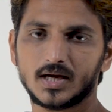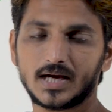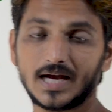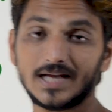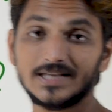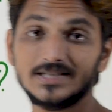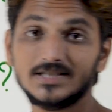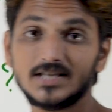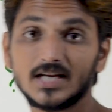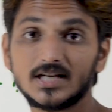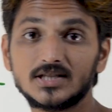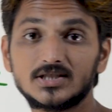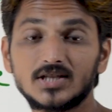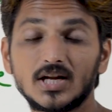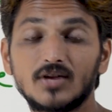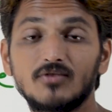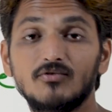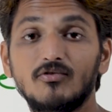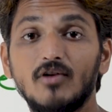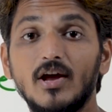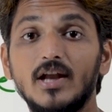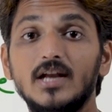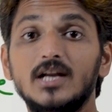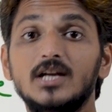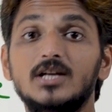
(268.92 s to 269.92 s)

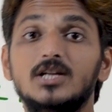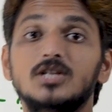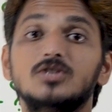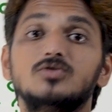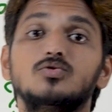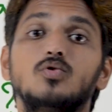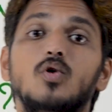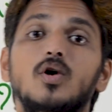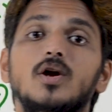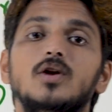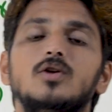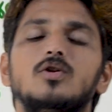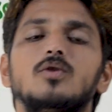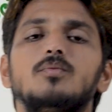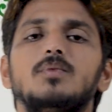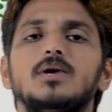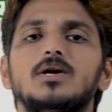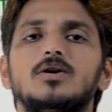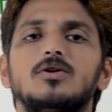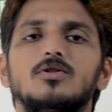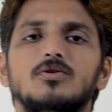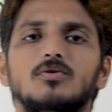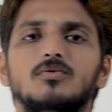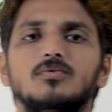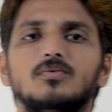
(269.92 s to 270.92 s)
conjunction when it is going to
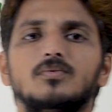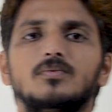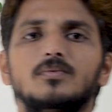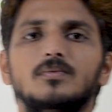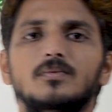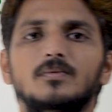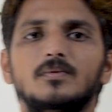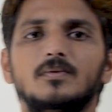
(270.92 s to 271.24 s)
be true